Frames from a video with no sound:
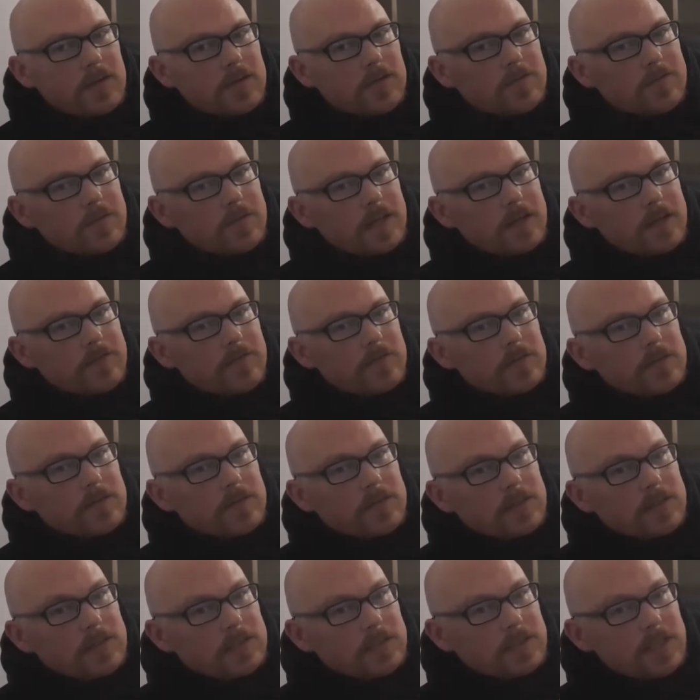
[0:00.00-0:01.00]
good flavor.
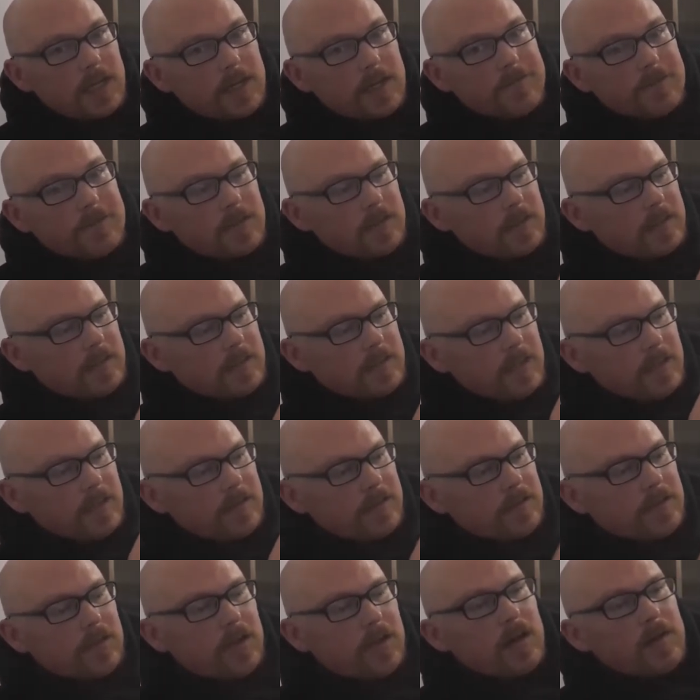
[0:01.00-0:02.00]
Definitely
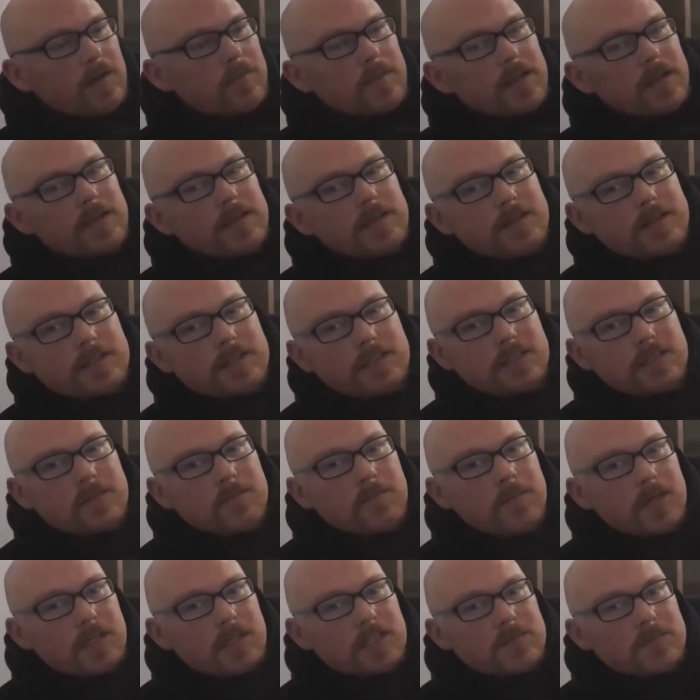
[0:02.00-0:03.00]
on the Not Mini, this is a
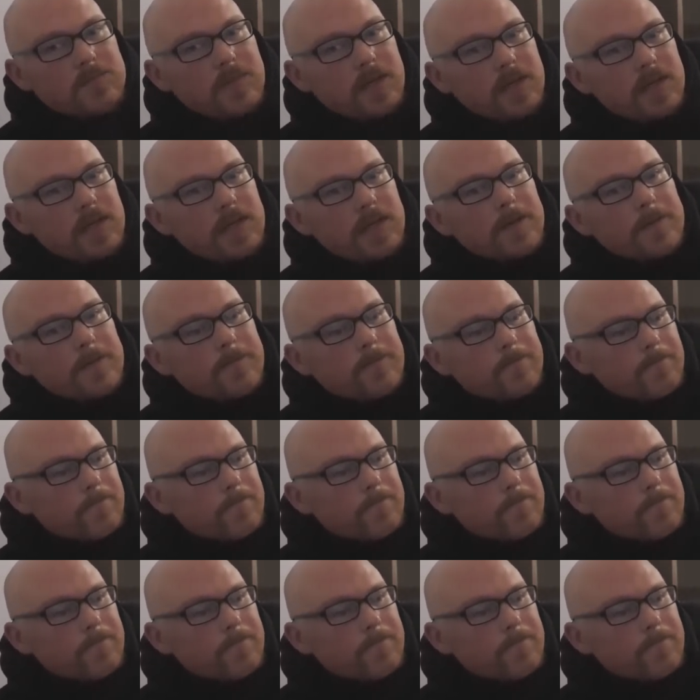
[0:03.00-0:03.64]
must-buy.